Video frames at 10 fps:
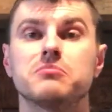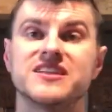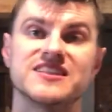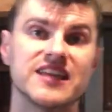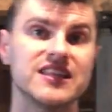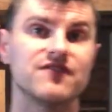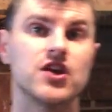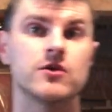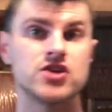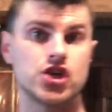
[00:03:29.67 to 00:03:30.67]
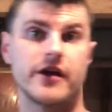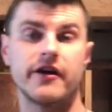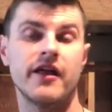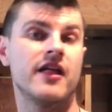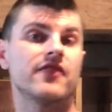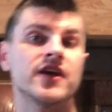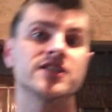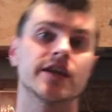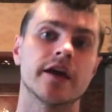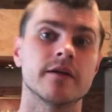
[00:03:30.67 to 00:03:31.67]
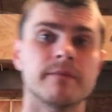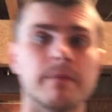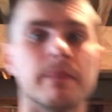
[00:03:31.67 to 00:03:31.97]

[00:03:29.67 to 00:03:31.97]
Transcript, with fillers: Please like the video and share it. Thanks again.